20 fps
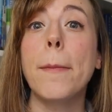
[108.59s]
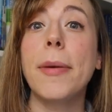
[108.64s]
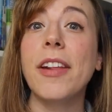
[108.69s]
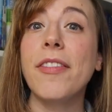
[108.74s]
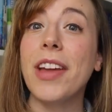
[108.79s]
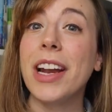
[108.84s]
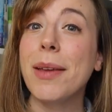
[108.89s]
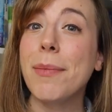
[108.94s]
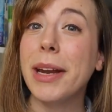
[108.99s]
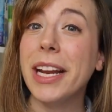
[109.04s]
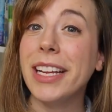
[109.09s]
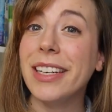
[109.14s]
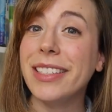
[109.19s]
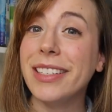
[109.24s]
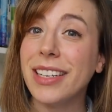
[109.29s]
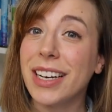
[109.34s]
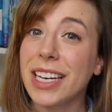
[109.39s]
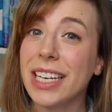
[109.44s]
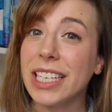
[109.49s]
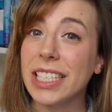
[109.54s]
but if anybody
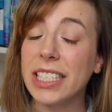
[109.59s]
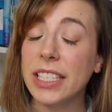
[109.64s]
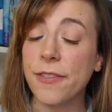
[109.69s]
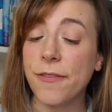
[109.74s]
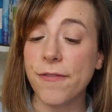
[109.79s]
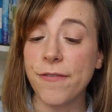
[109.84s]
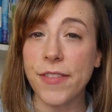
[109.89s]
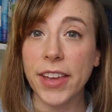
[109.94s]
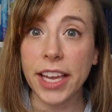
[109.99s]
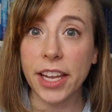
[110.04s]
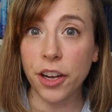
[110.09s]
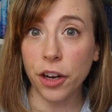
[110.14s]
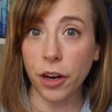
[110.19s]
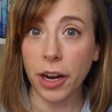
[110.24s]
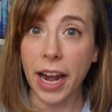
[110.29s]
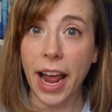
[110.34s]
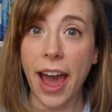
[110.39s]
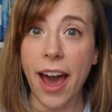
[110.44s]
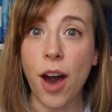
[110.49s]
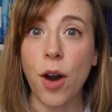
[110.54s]
does figure
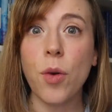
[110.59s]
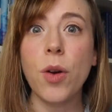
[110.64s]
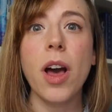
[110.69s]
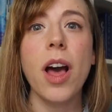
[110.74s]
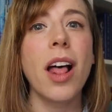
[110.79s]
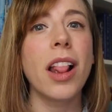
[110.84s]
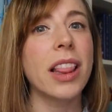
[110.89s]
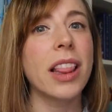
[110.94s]
it out,